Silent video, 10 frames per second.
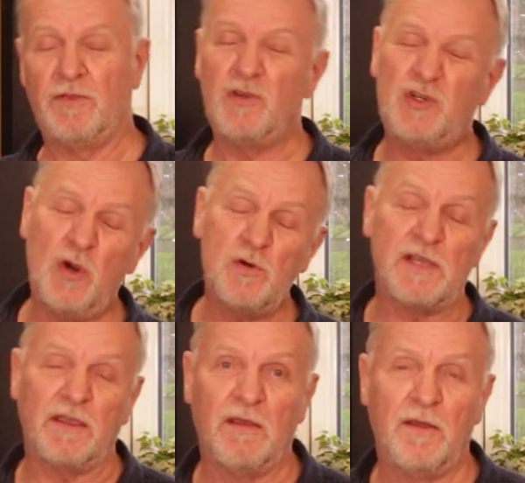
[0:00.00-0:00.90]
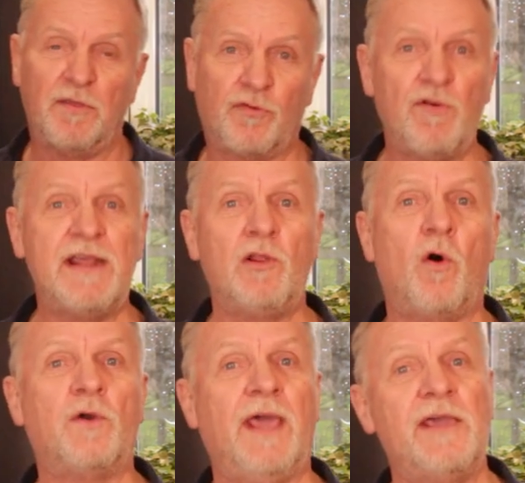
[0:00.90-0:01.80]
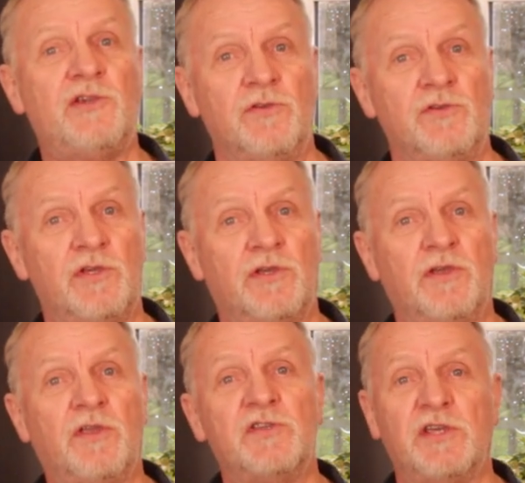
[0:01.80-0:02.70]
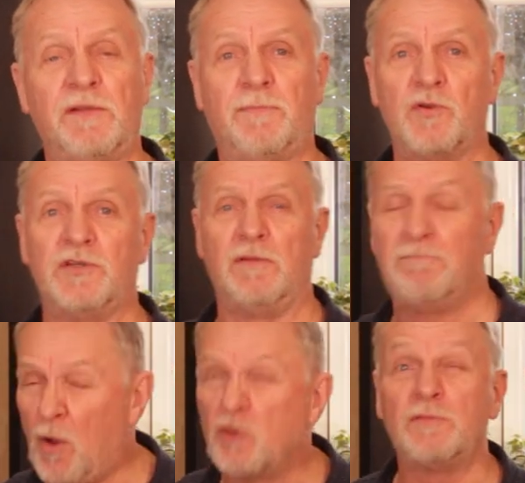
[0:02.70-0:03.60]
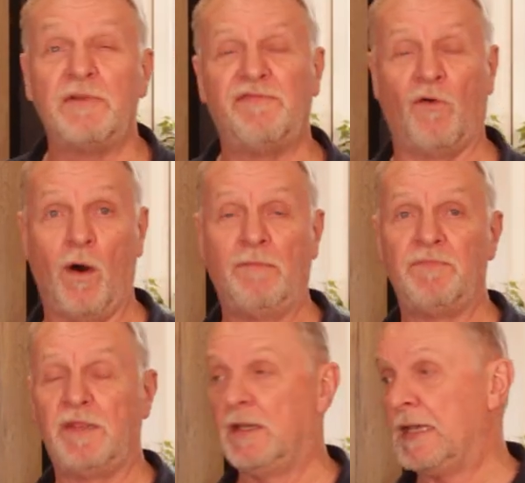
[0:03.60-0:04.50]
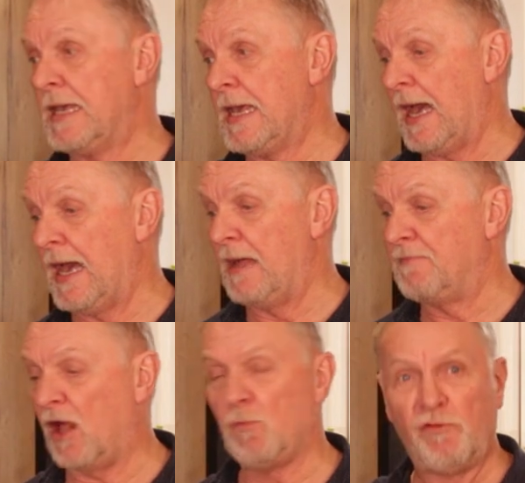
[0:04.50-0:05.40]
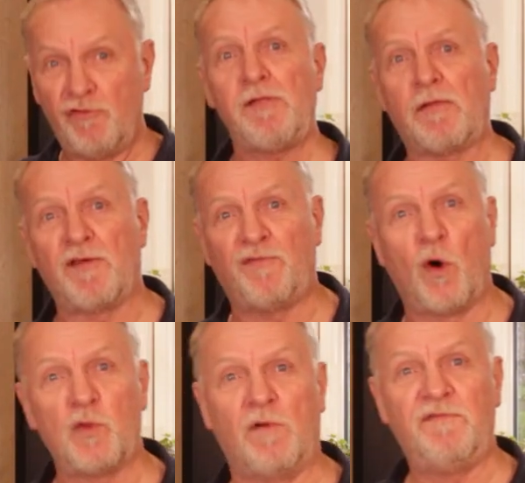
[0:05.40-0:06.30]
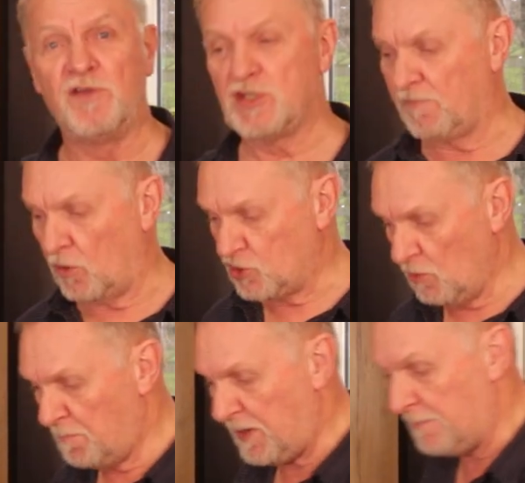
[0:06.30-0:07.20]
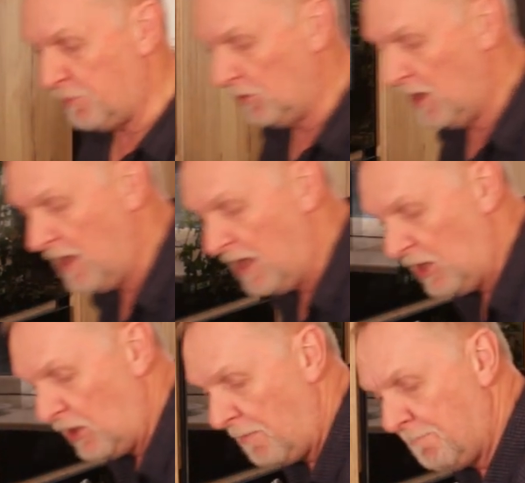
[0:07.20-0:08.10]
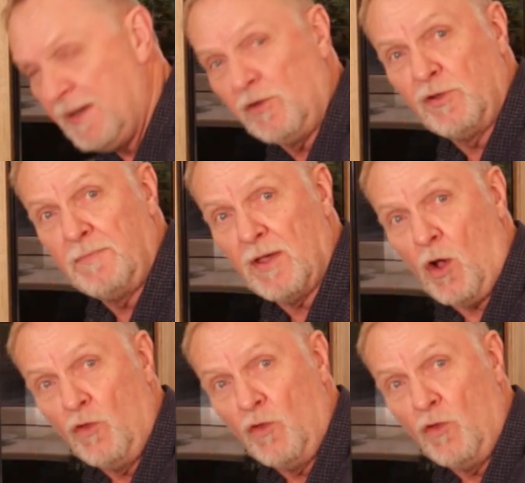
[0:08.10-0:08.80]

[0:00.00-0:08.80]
there's usually three locations you can consider putting them, possibly four. We'll rule out the fourth one first of all. Some people build them